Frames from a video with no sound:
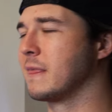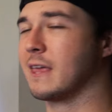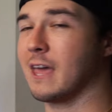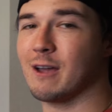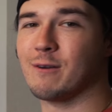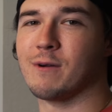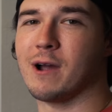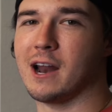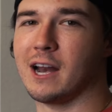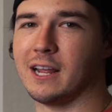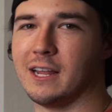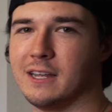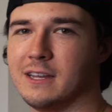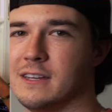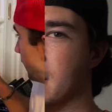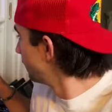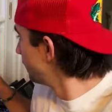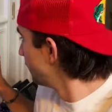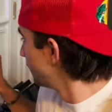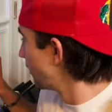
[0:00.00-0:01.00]
Get ready.
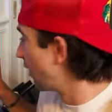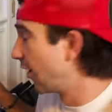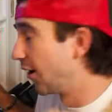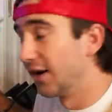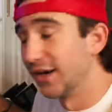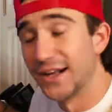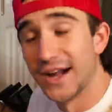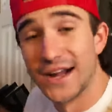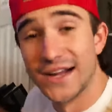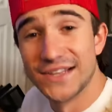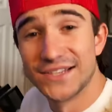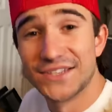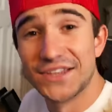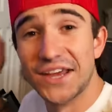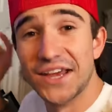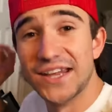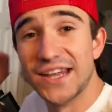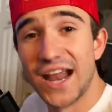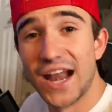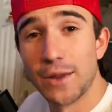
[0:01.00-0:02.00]
All right, guys,
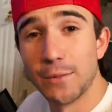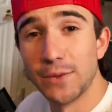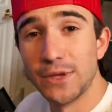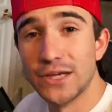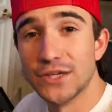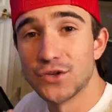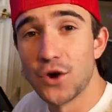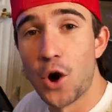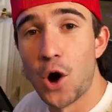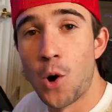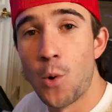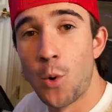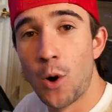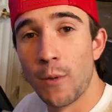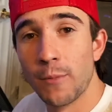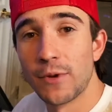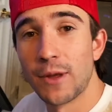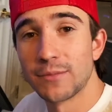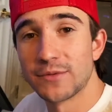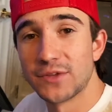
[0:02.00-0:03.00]
the anemone is all
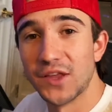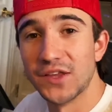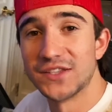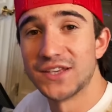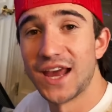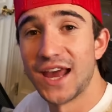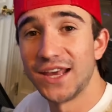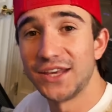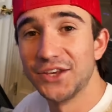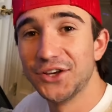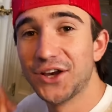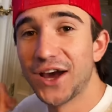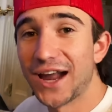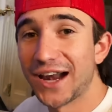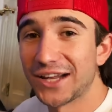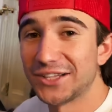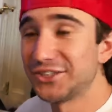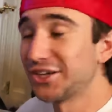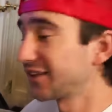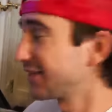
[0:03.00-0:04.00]
warmed up to the tank. You
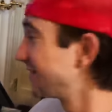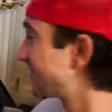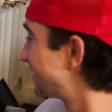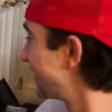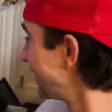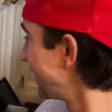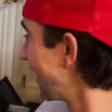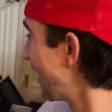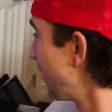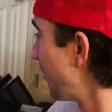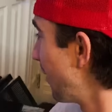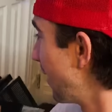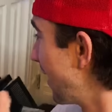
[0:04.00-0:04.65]
gotta check this thing out.